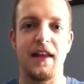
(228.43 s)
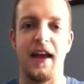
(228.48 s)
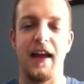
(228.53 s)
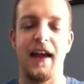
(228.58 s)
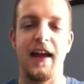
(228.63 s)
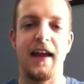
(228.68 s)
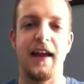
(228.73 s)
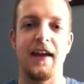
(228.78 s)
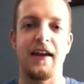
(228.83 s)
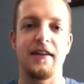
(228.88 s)

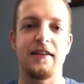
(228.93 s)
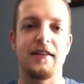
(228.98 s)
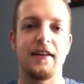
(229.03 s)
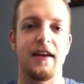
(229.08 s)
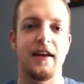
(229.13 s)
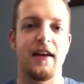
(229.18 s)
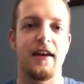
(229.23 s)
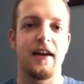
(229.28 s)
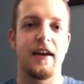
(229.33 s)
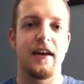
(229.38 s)
And
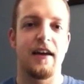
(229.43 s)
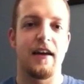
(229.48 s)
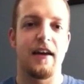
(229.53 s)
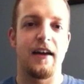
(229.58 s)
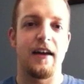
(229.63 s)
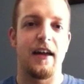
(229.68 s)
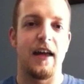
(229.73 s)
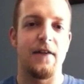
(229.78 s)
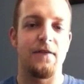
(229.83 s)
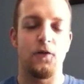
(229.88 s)

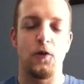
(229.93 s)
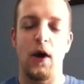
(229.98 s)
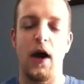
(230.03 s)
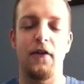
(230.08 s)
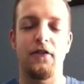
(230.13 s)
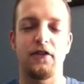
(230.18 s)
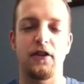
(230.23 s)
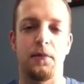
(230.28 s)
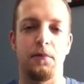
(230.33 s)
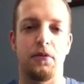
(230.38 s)
if you
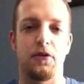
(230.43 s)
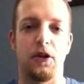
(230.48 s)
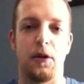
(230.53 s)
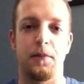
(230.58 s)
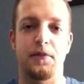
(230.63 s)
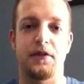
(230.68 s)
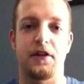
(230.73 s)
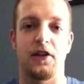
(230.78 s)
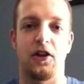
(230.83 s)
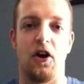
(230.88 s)
haven't done
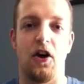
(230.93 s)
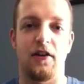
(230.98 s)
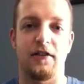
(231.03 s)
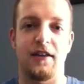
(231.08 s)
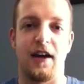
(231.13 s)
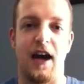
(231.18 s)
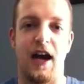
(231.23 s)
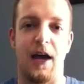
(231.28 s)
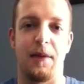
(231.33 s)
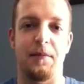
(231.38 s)
pull-ups in a long
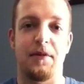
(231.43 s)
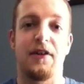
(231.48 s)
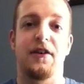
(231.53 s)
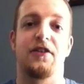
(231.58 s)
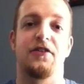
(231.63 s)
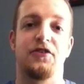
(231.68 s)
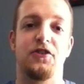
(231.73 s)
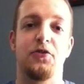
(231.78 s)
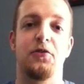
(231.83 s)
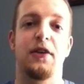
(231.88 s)
time,
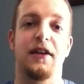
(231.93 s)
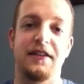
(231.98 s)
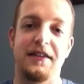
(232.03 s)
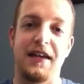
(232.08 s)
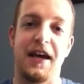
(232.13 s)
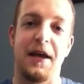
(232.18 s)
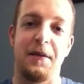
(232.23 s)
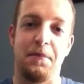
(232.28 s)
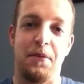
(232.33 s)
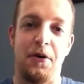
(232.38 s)
doing
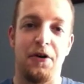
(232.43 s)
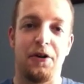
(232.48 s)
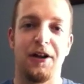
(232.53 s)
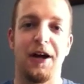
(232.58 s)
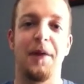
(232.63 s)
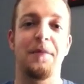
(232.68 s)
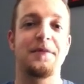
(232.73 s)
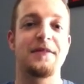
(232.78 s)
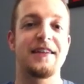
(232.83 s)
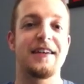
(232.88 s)
10
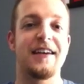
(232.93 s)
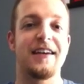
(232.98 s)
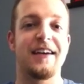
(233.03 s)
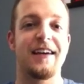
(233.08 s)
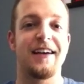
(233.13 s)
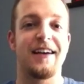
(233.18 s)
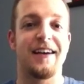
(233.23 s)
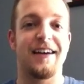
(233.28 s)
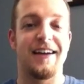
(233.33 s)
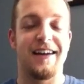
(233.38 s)
pull-ups,
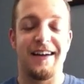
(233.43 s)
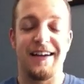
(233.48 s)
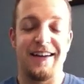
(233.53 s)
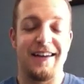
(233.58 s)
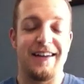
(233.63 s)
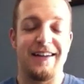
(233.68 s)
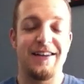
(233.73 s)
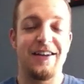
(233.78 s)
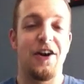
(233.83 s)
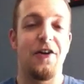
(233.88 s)

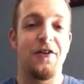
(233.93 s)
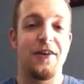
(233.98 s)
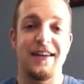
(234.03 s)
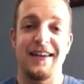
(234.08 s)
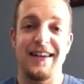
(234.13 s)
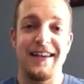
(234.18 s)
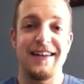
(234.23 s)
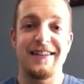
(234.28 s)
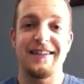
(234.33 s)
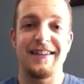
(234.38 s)

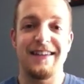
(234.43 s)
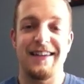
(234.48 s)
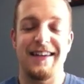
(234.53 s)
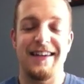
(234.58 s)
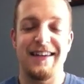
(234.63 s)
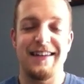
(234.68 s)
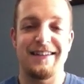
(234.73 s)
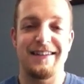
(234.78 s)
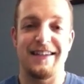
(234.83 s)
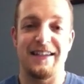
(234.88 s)
it isn't
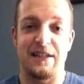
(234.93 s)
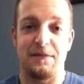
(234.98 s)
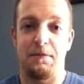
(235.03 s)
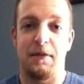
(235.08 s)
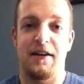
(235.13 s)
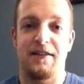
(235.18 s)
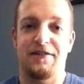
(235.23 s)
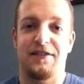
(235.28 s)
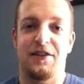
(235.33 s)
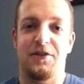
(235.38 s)
easy,
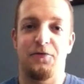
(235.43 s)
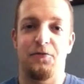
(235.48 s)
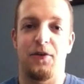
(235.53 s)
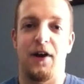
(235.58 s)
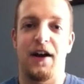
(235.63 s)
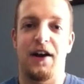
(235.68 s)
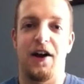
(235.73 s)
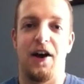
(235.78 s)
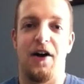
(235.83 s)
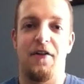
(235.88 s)
especially
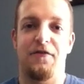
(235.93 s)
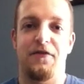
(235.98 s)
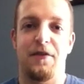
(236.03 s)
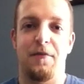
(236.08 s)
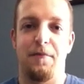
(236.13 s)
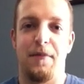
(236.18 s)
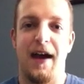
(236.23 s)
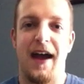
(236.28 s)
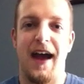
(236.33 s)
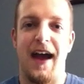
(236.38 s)
right off the
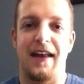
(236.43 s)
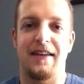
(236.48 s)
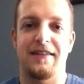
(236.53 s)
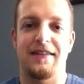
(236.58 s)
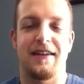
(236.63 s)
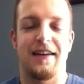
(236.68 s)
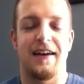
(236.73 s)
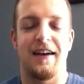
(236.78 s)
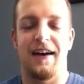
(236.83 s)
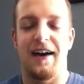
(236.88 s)

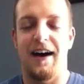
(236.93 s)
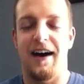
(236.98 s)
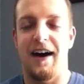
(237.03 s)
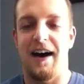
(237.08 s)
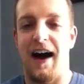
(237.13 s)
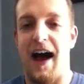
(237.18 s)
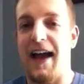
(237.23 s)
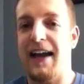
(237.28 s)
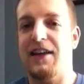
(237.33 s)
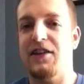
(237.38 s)
bat.
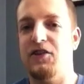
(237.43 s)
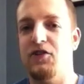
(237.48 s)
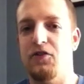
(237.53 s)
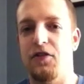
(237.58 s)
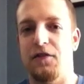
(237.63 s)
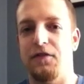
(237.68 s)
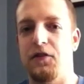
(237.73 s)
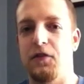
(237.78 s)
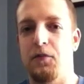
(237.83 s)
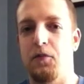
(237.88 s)
I can
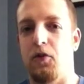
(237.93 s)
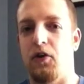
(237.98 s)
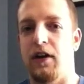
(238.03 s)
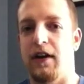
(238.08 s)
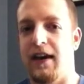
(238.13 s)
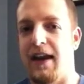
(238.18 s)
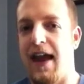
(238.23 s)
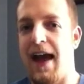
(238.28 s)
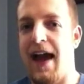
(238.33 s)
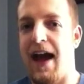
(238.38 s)
do a few
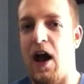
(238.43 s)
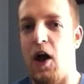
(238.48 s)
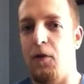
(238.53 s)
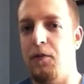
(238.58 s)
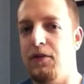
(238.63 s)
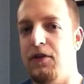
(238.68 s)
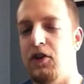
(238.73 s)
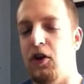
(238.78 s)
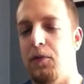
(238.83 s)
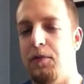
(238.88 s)
more now,
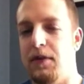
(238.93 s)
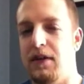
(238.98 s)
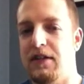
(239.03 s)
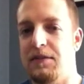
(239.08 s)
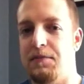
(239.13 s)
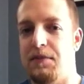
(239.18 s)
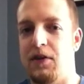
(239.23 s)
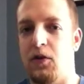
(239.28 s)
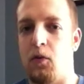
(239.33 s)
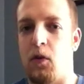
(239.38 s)
but
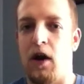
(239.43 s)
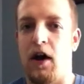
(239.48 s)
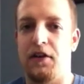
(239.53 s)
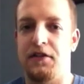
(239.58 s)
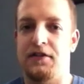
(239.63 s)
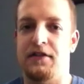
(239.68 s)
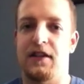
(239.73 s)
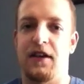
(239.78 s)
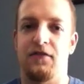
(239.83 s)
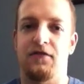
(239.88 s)
it's been a while
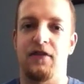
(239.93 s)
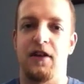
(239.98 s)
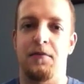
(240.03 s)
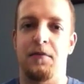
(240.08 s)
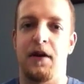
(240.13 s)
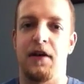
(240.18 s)
since I've done